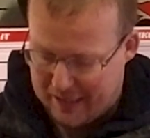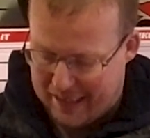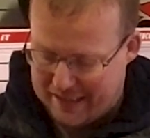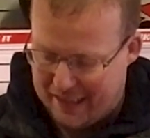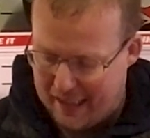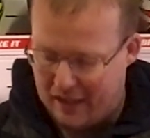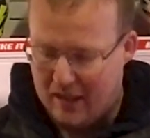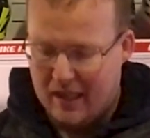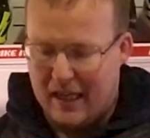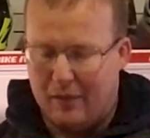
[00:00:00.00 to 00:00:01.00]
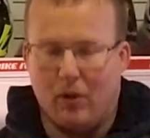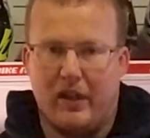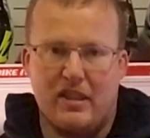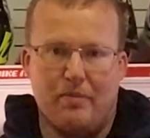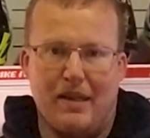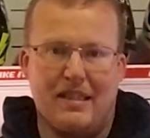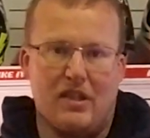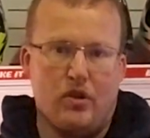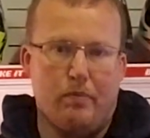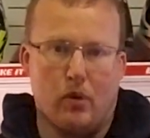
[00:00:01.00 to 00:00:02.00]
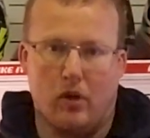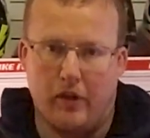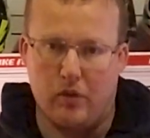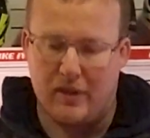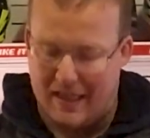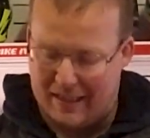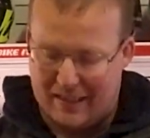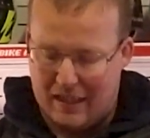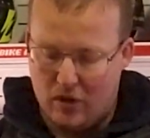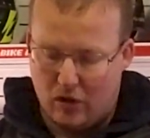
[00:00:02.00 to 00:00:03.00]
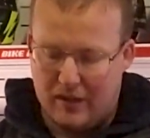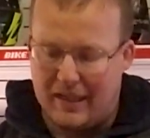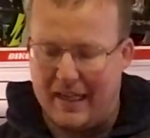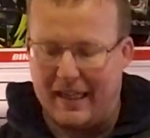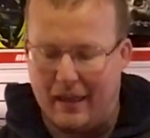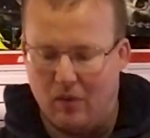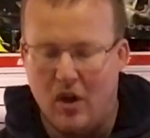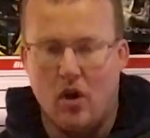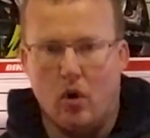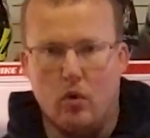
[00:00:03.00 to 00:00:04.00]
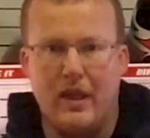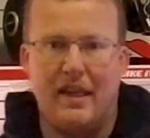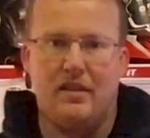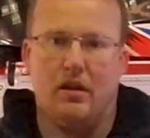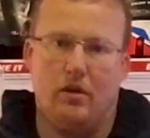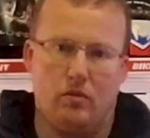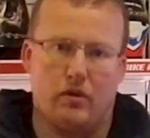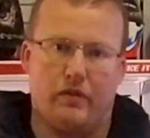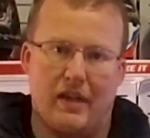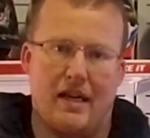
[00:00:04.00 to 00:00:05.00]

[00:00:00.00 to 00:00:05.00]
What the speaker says: tags here, and what this means is you pull on those tags and you can take out all the internals of the